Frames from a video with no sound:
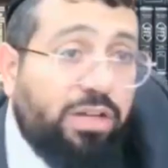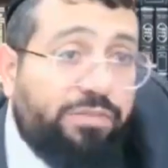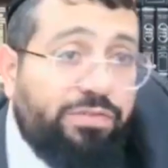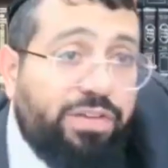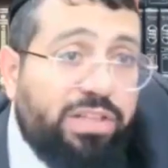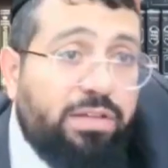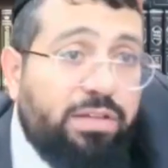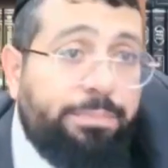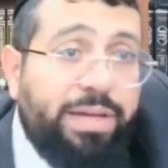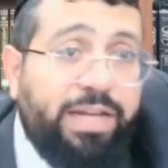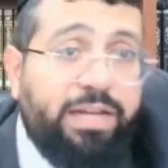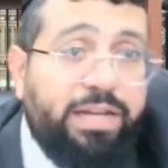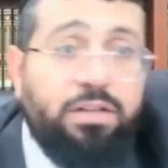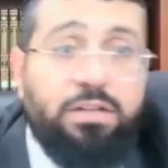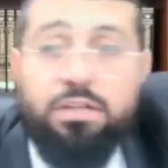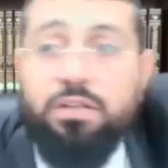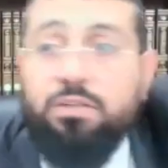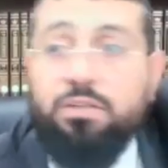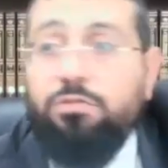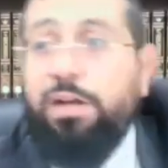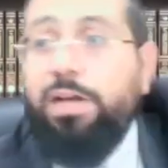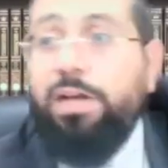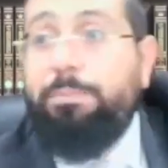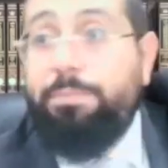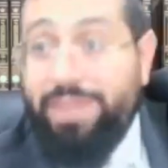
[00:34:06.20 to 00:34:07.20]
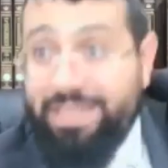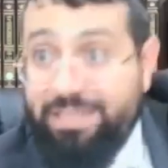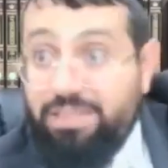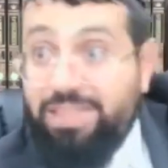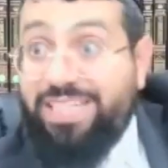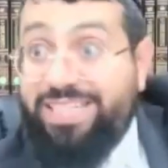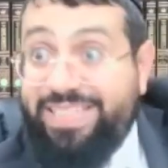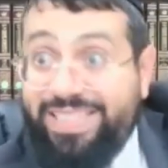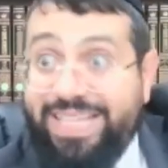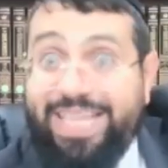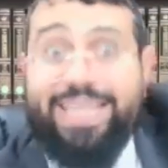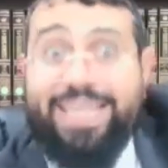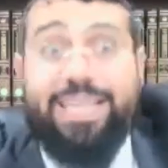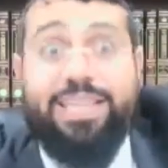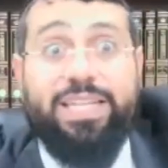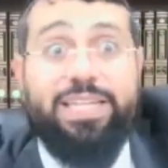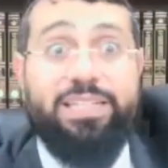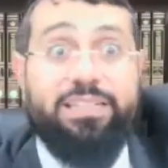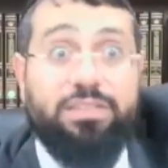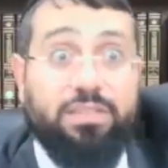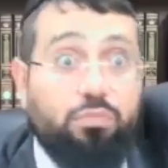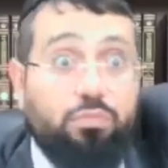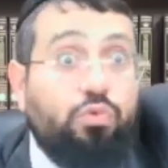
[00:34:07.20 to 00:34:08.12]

David right? But the second that he's